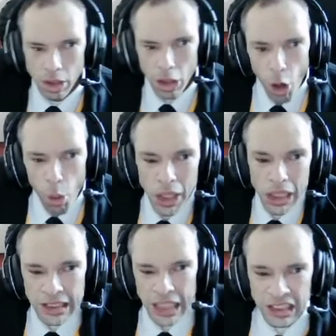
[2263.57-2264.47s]
I
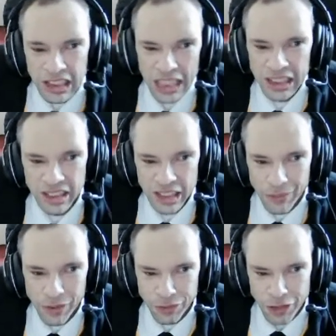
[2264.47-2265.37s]
already seen Jason
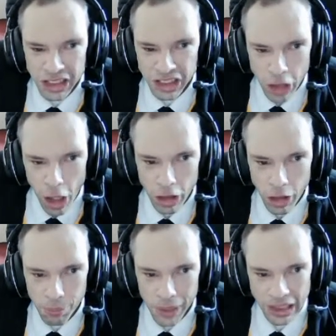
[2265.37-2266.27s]
David Frank die
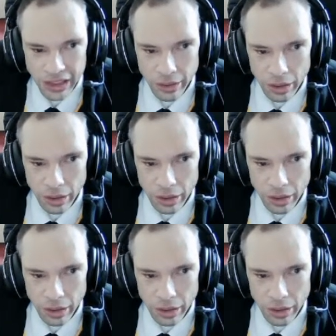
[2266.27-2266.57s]
on me.